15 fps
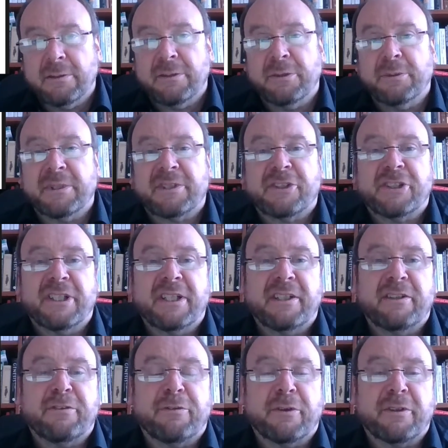You
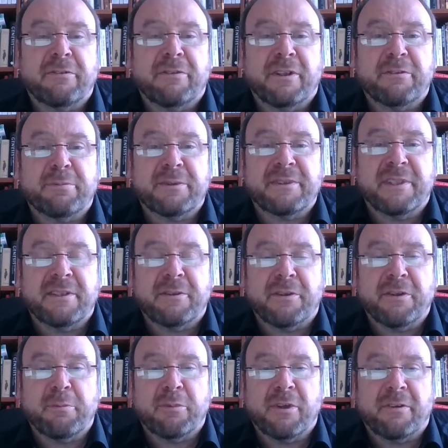exchange 45% on
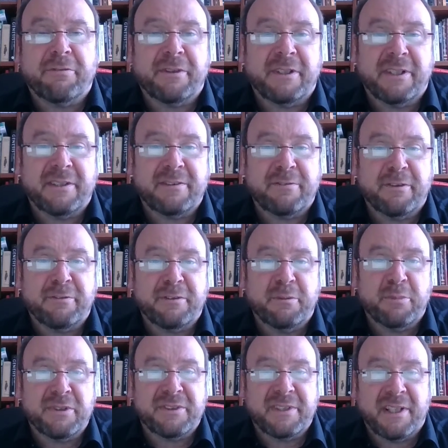the profit against
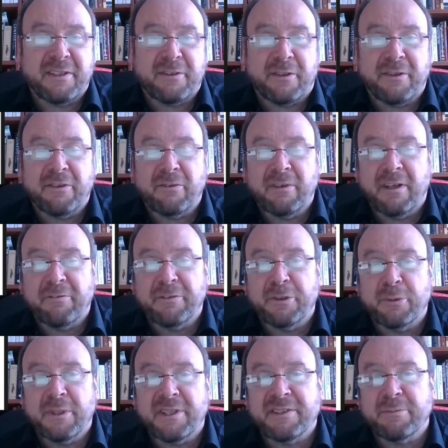15% on the
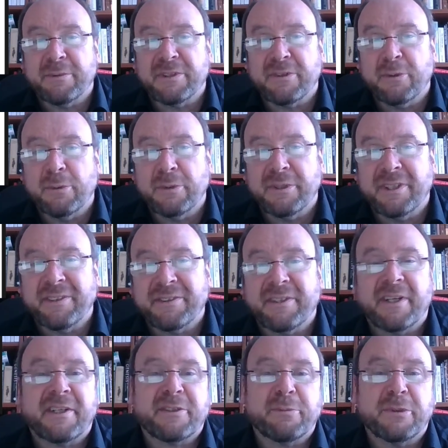revenue as a withholding
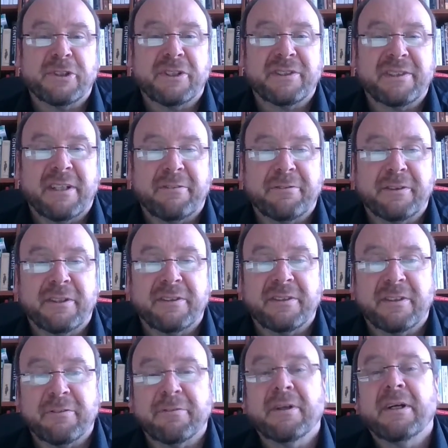tax, which is
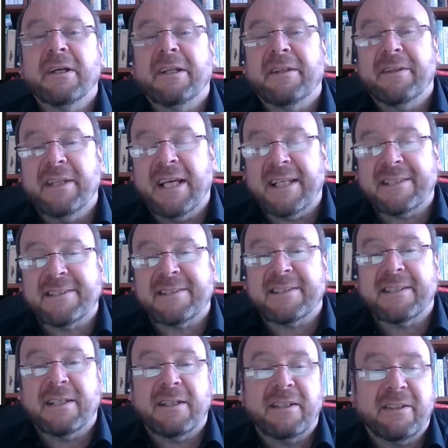definitive. That's
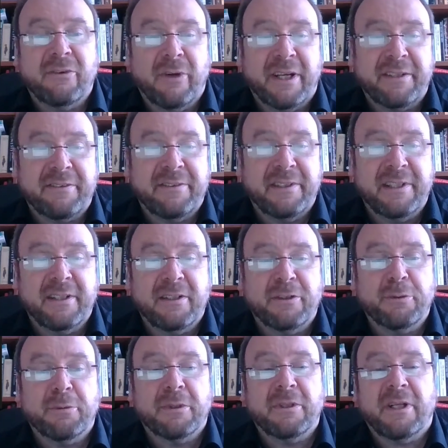a great deal.
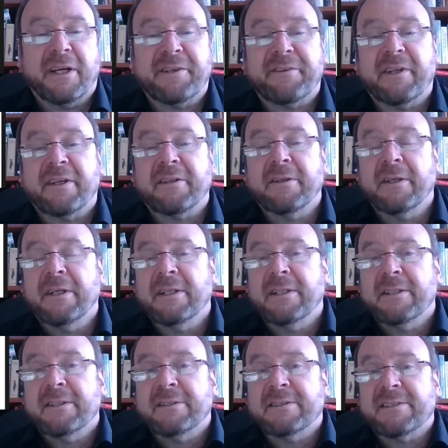You would like that.
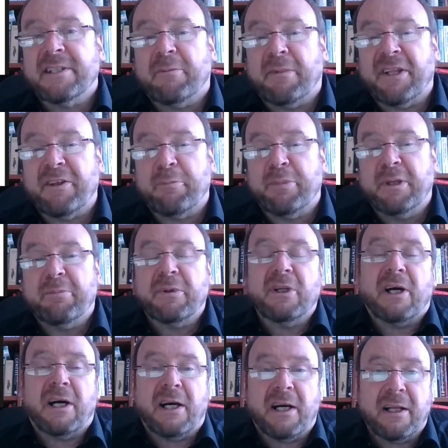Some other people
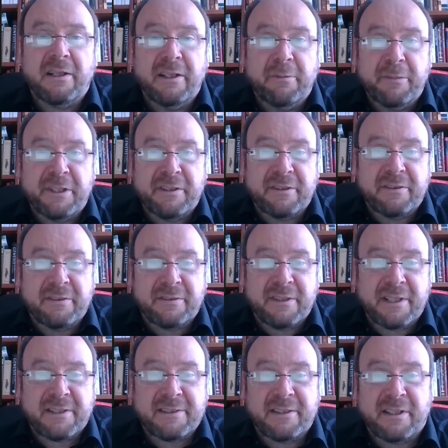are limited
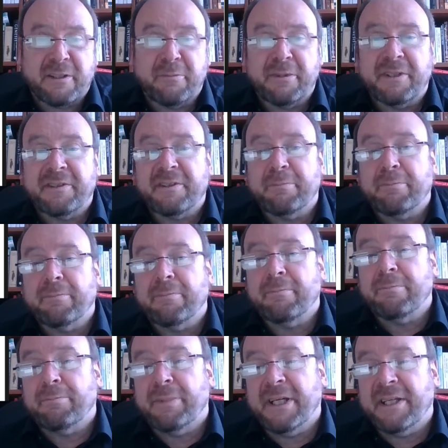tax liability
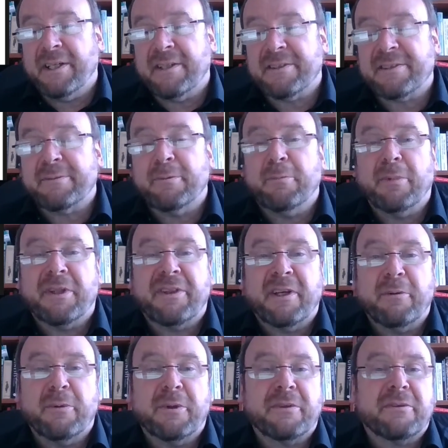payers, but they
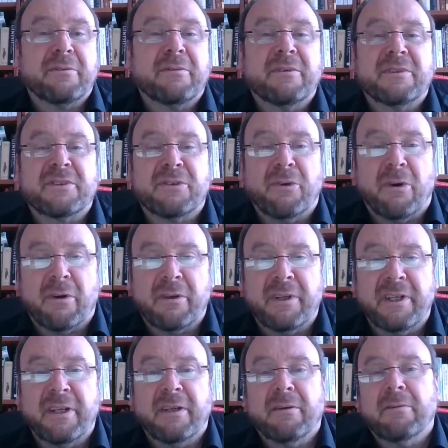would
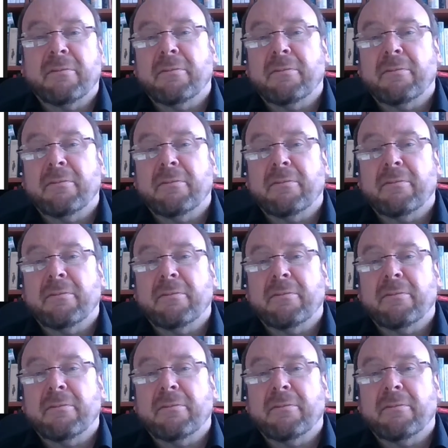strongly